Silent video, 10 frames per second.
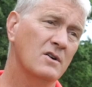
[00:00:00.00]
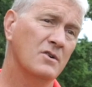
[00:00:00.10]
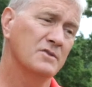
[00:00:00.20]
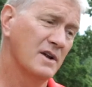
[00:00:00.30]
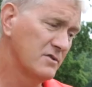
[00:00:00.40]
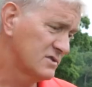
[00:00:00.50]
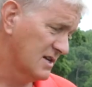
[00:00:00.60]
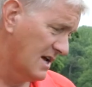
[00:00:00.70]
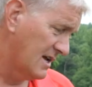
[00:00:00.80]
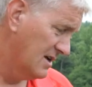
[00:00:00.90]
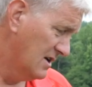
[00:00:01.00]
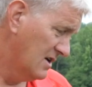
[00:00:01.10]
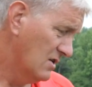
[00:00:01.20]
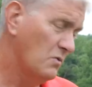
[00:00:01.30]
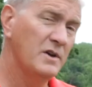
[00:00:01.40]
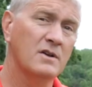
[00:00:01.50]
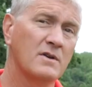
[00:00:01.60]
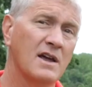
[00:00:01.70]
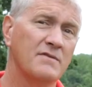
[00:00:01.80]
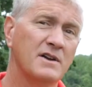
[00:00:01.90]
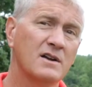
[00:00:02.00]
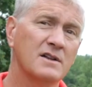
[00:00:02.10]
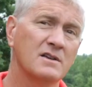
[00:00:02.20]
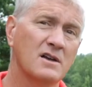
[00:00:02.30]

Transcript: on the other side, we don't have nearly the